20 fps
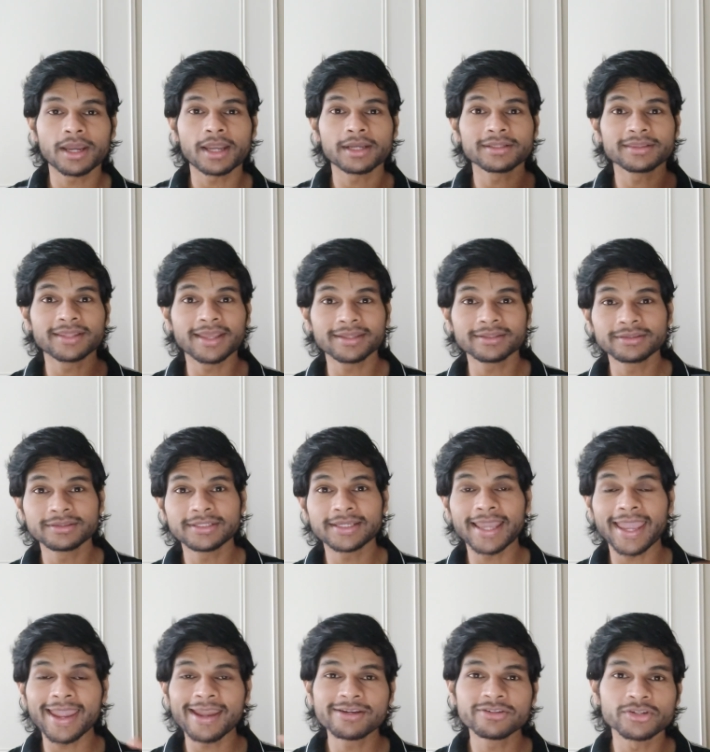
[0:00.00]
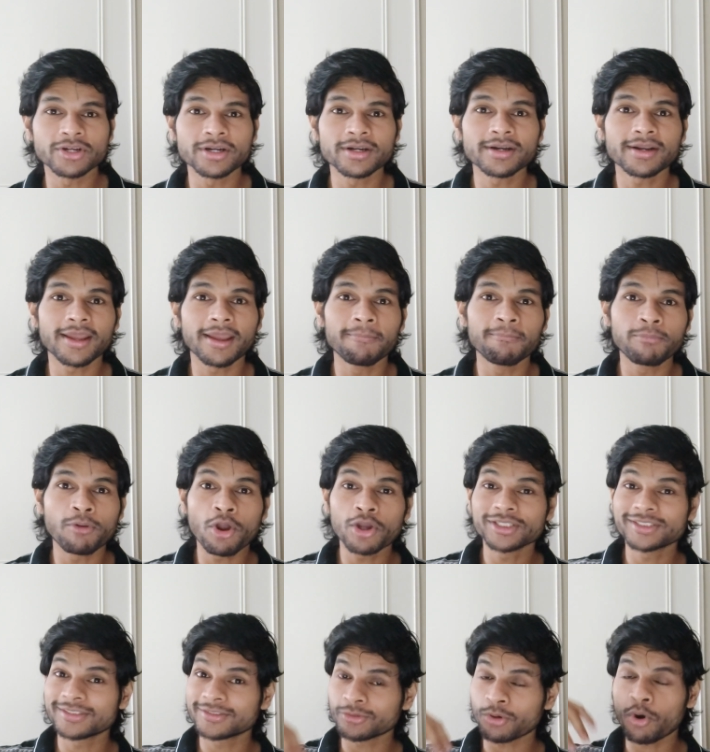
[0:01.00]
and then the agent
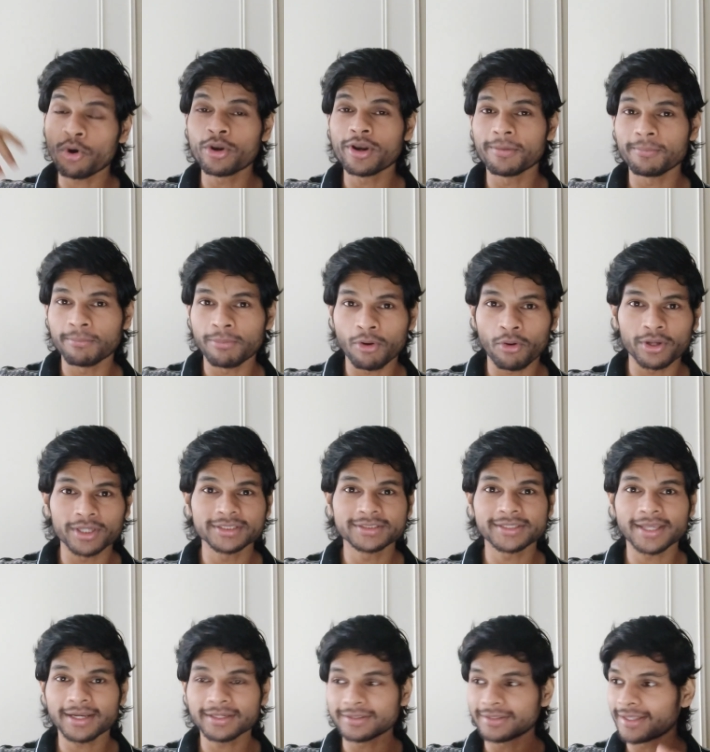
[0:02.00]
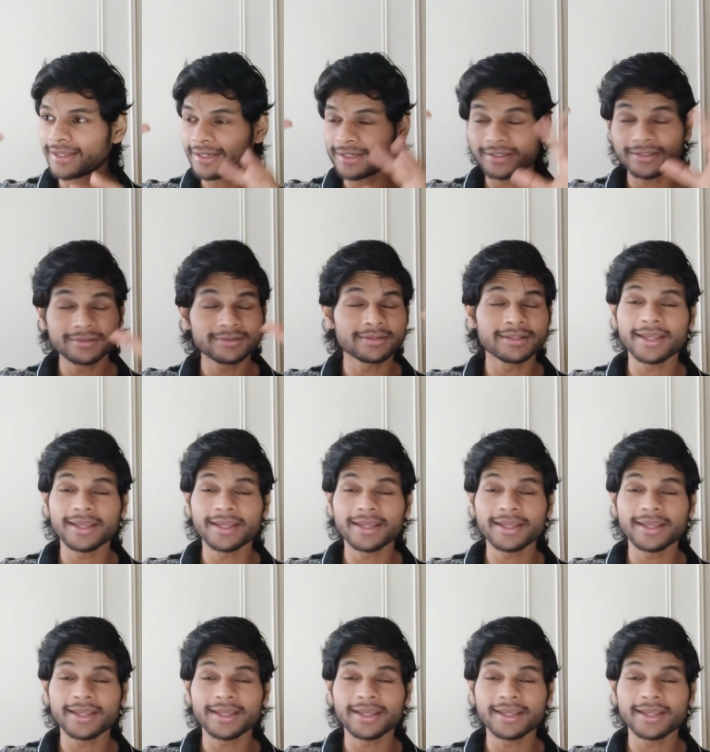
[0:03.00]
employs his own employees and they